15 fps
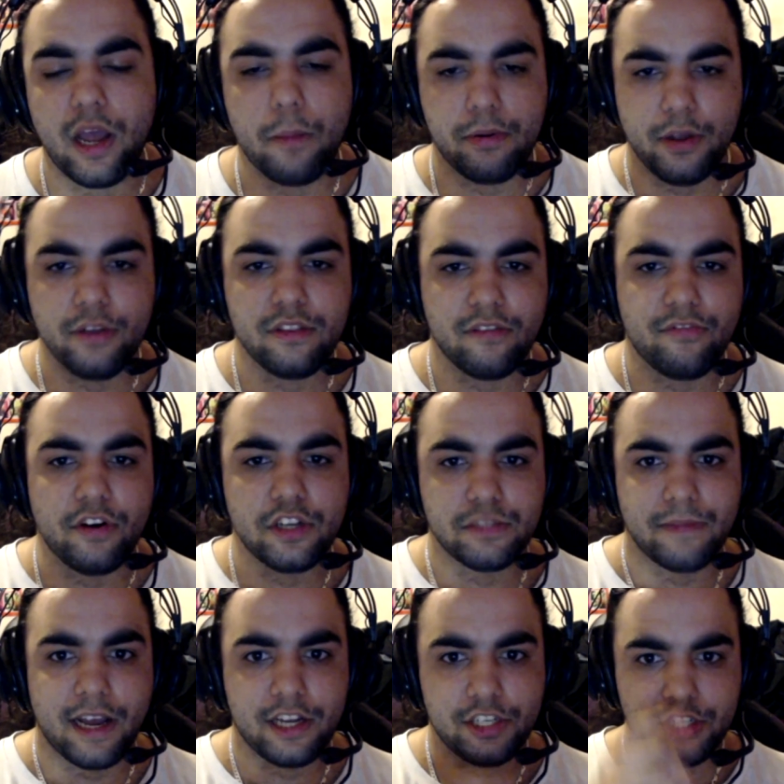uploaded the first
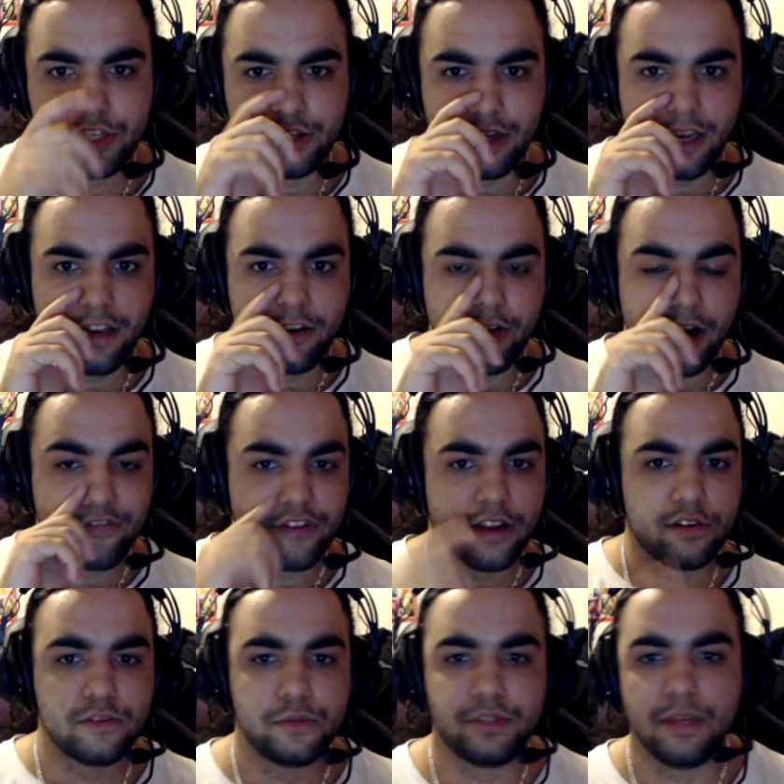match in the grand
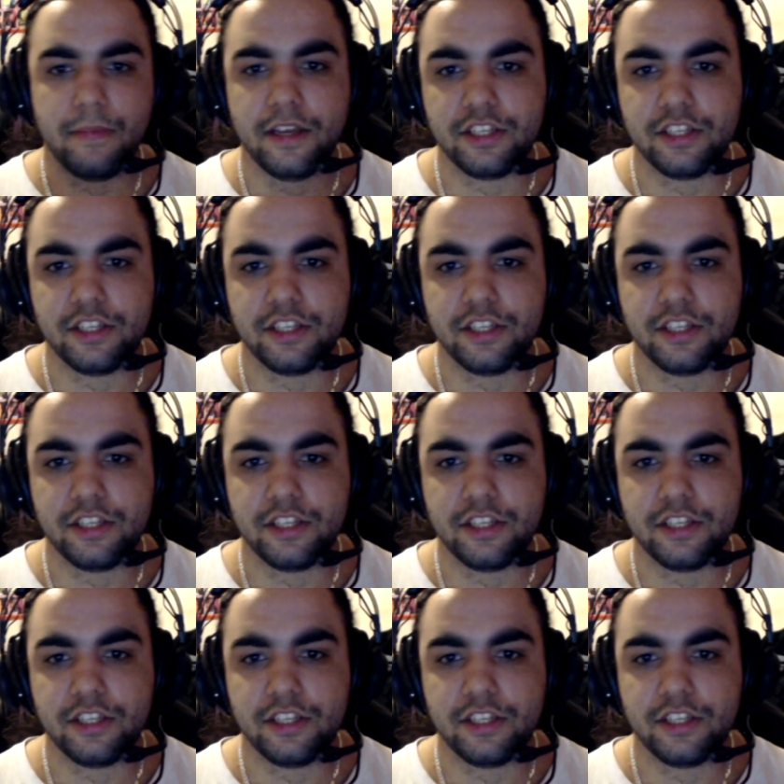finals between me and